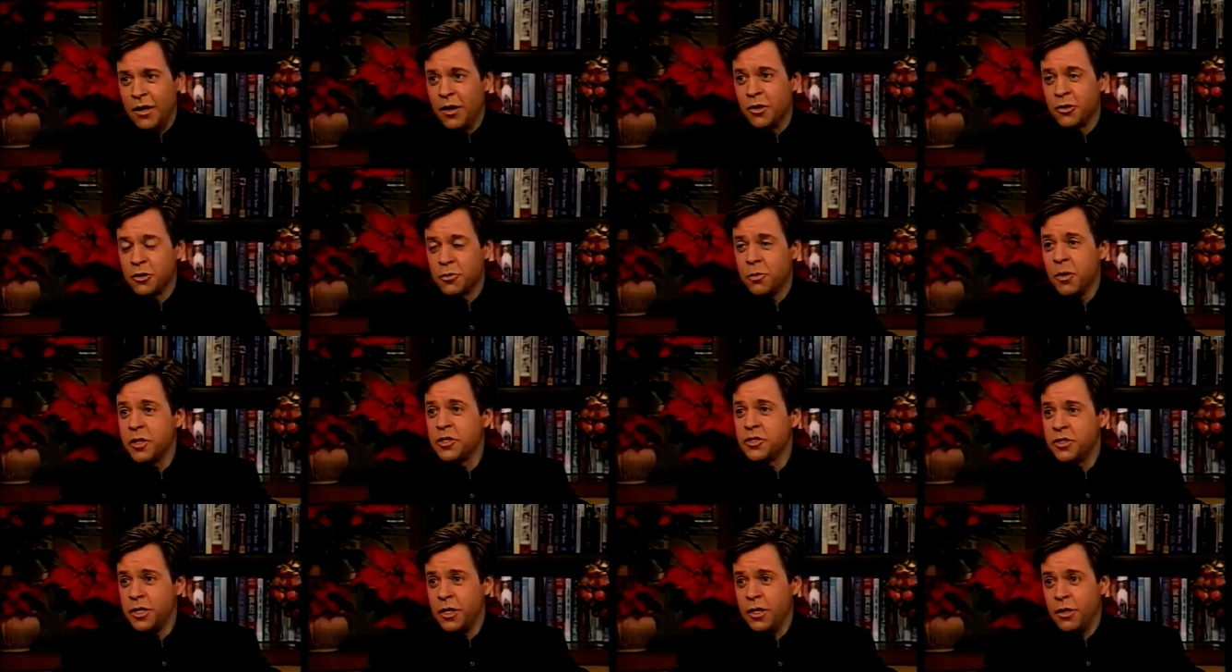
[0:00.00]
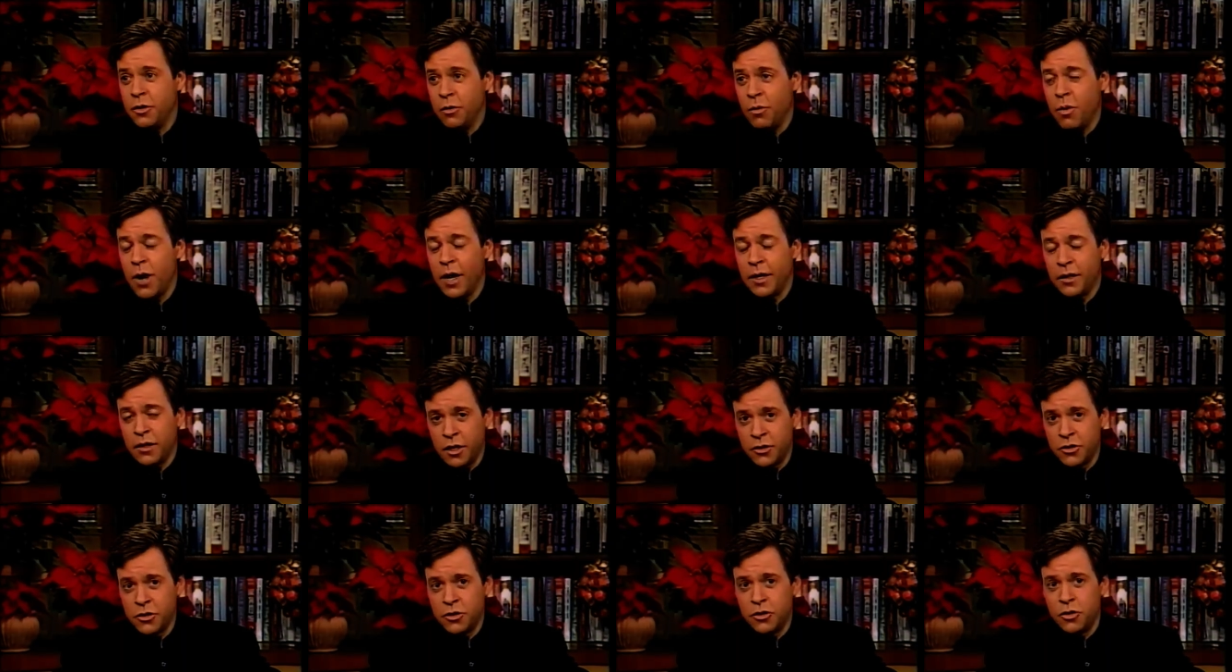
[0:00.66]
You know, Springsteen, you're right,
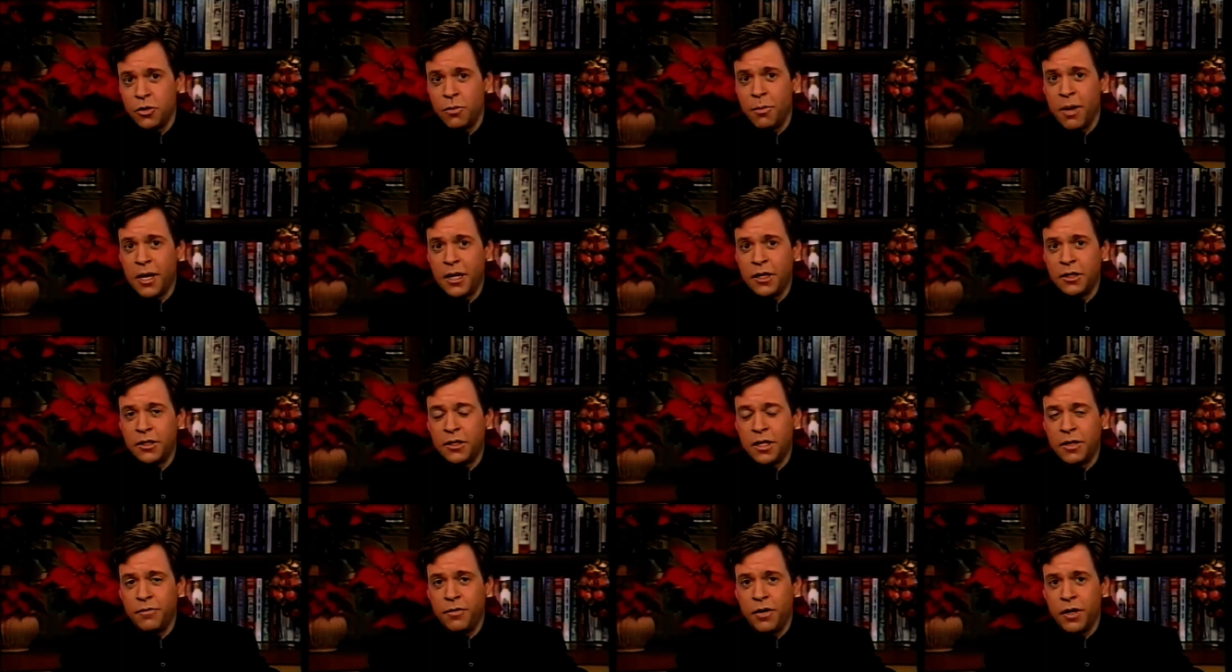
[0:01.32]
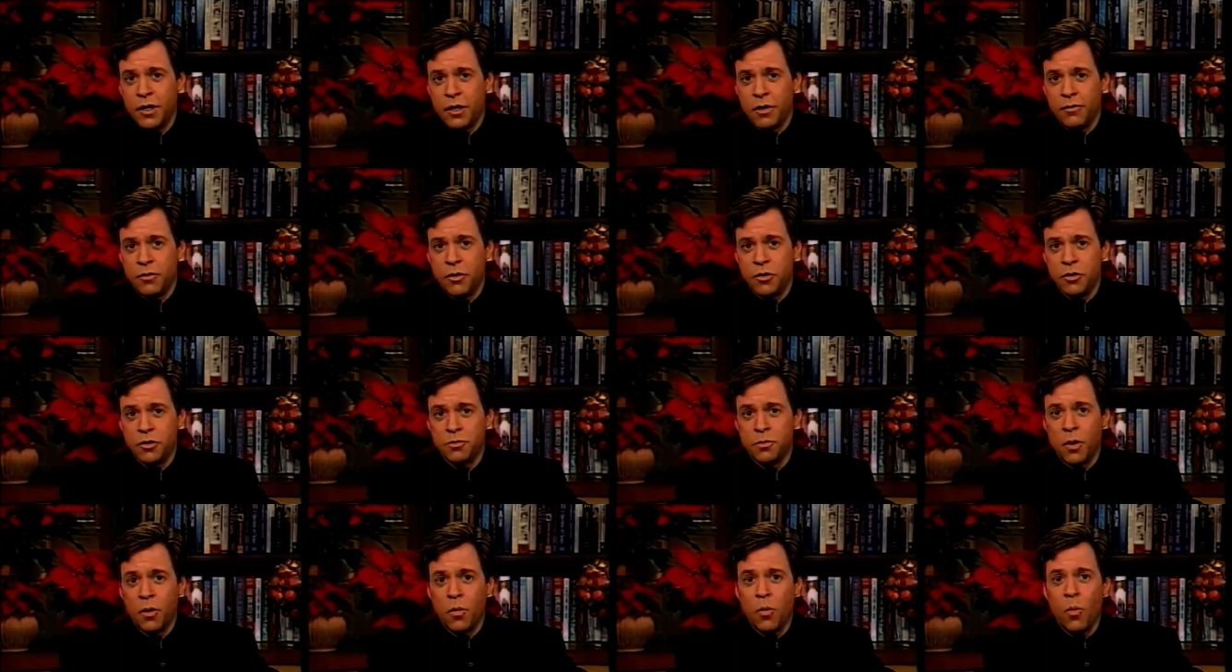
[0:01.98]
doesn't do many TV
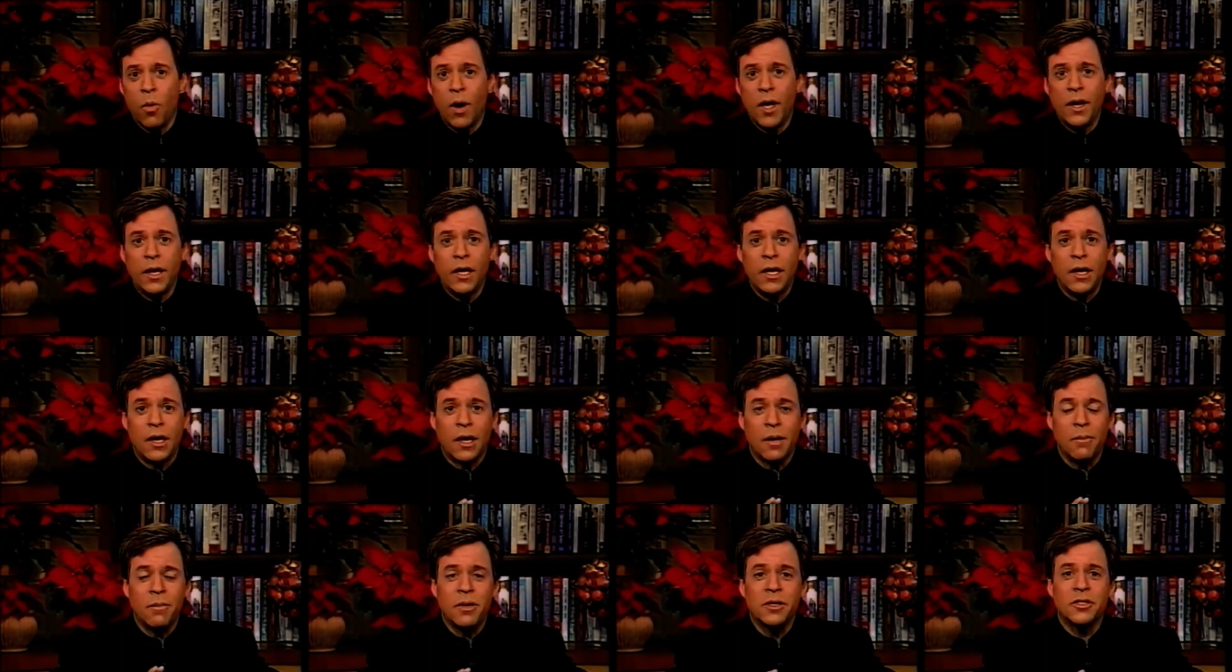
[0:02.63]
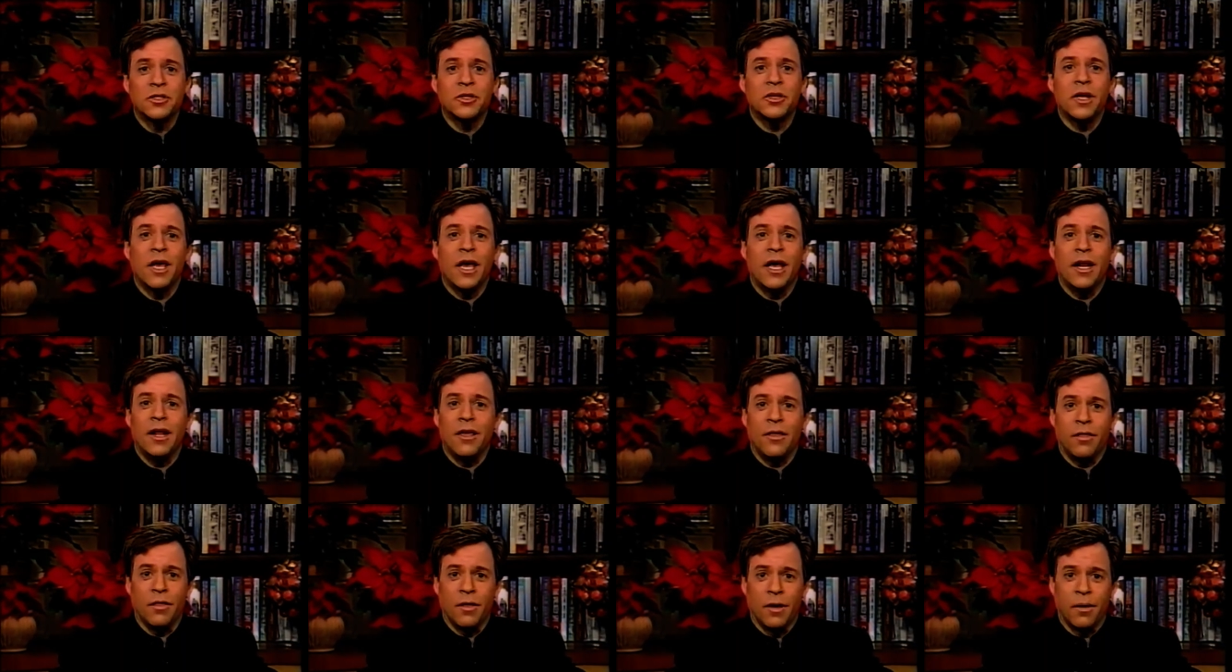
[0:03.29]
interviews, but when he commits to
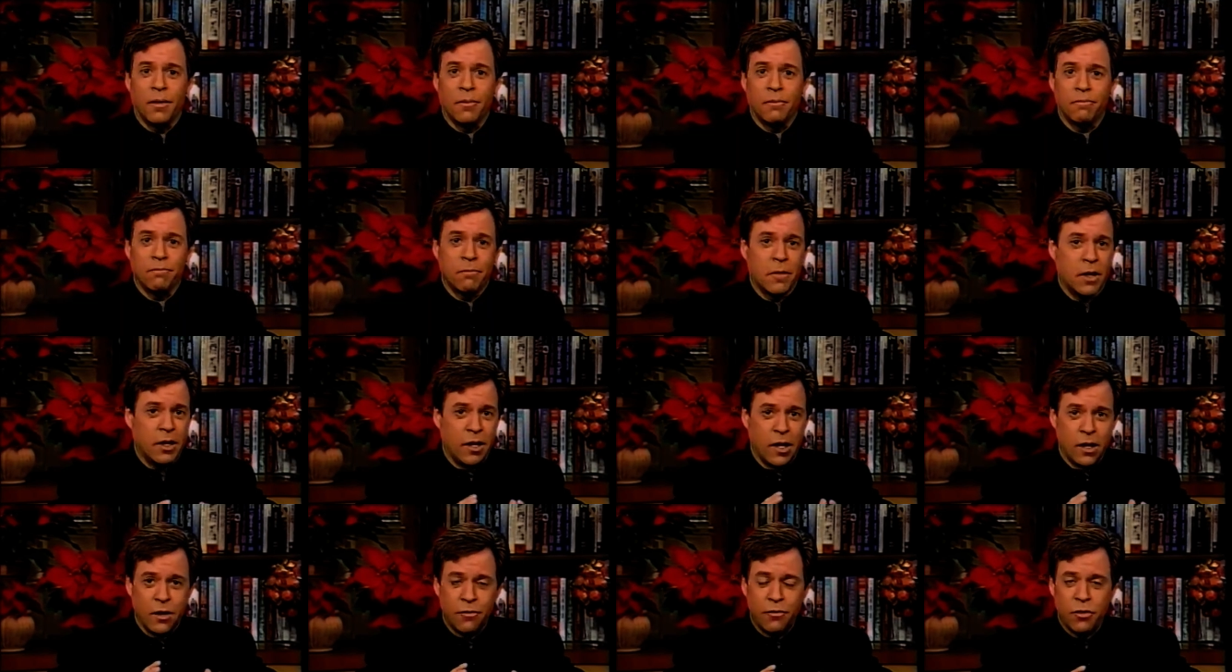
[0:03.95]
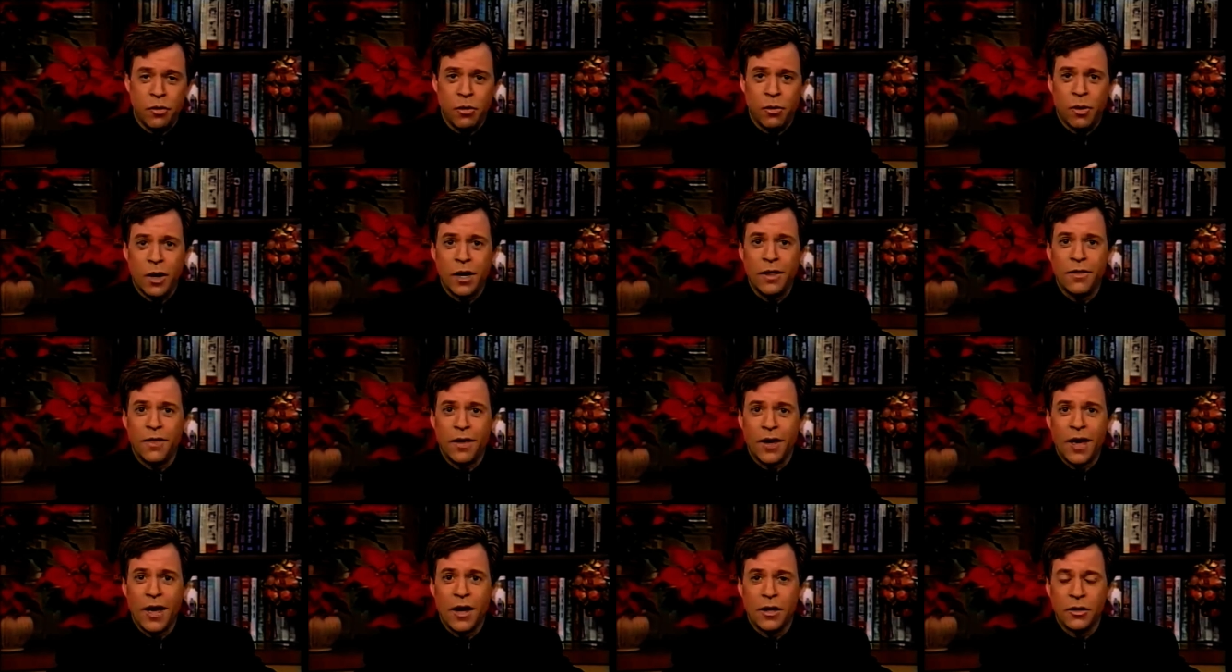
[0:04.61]
anything, an interview or
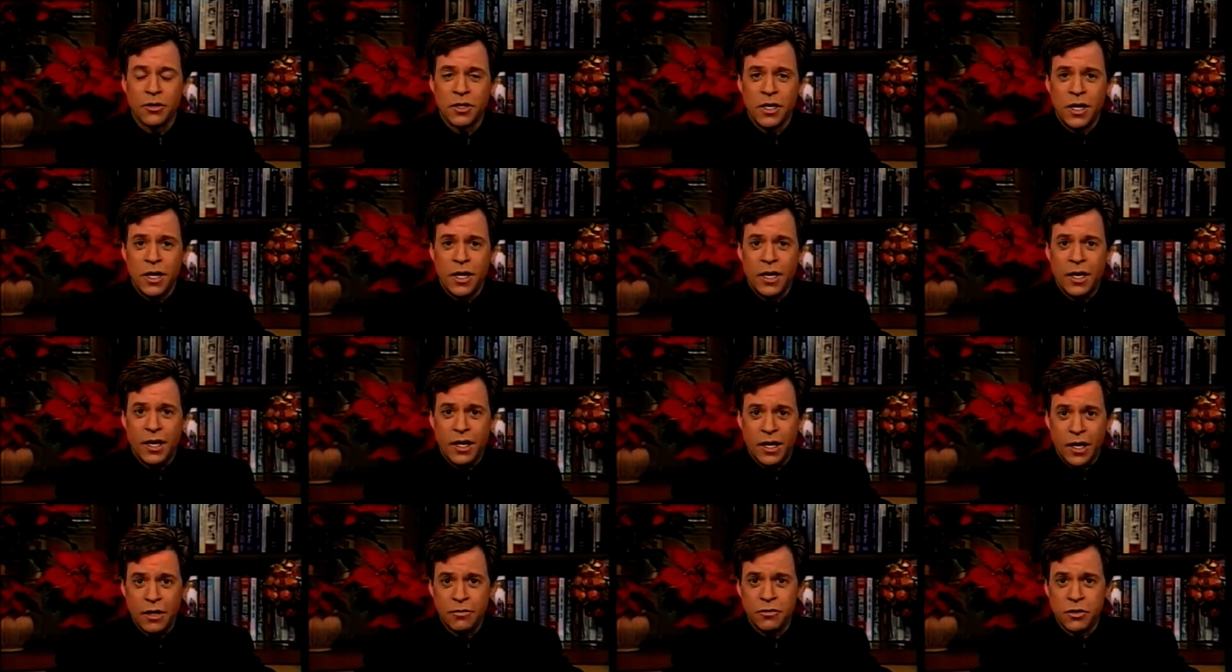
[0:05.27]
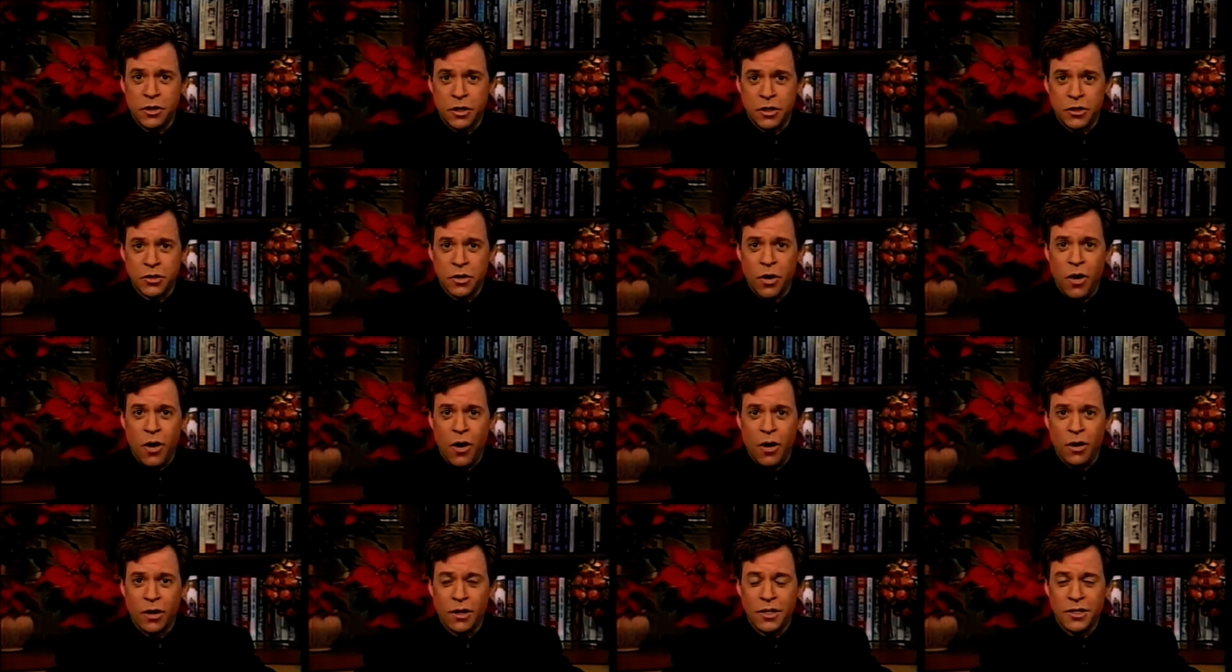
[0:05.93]
anything else, he gives it his all.